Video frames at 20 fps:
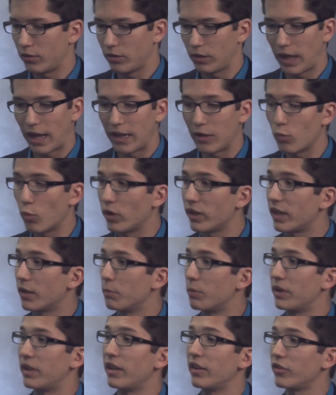anyone can
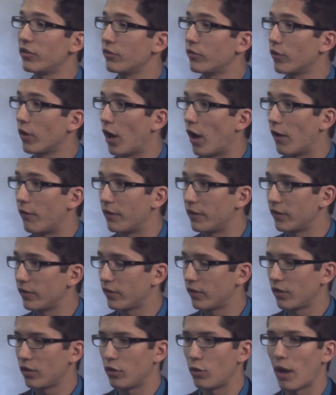petition for
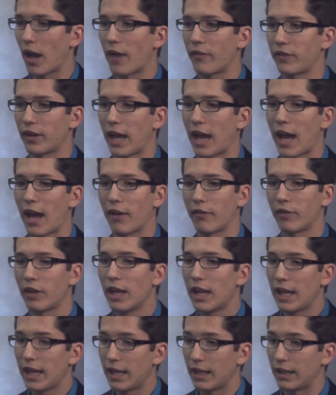office. You have to have
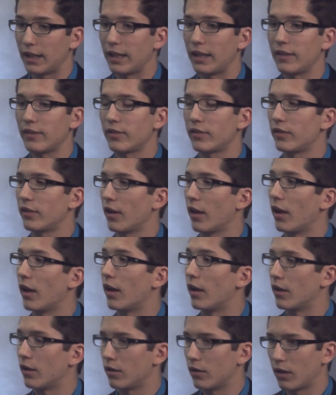at least
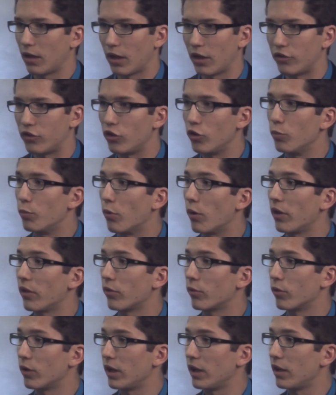a
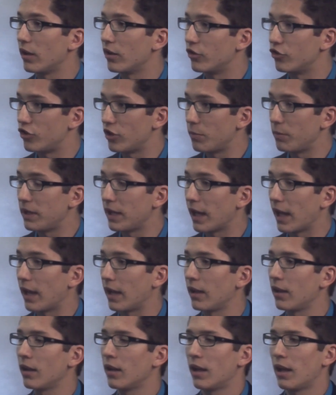2.3
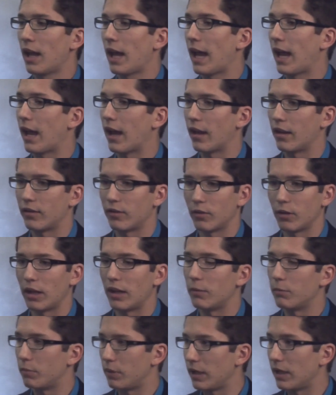GPA
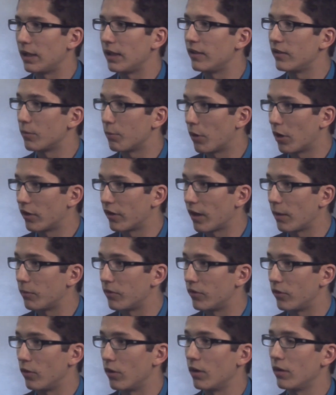and be at least a part-time
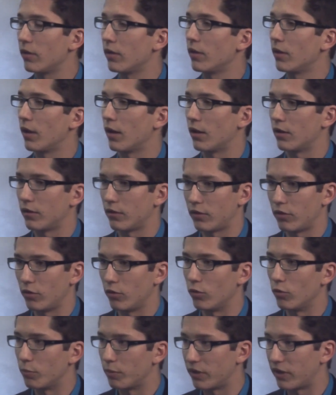student
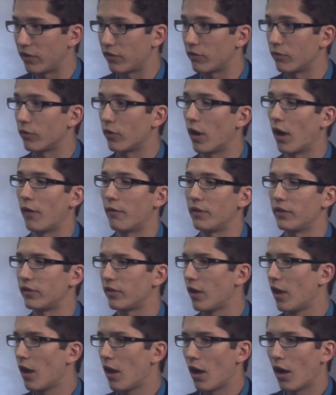to petition for
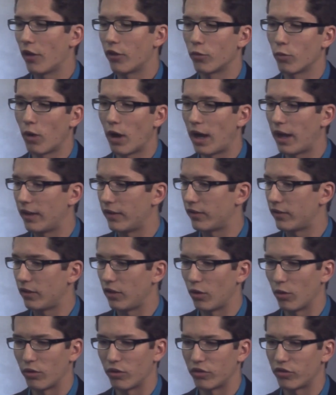office. Otherwise,
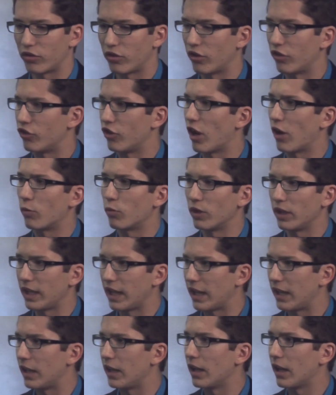there's not really
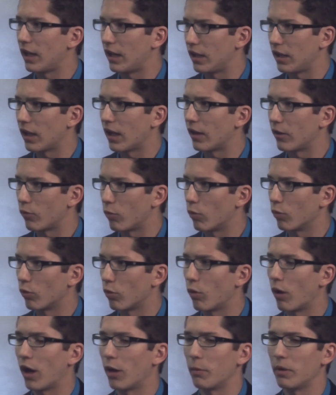any kind of
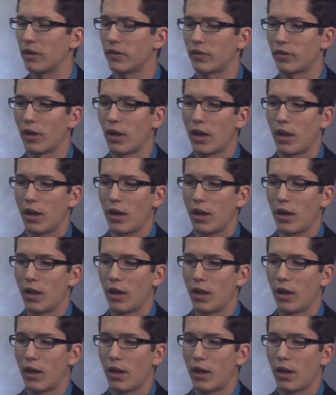requirements.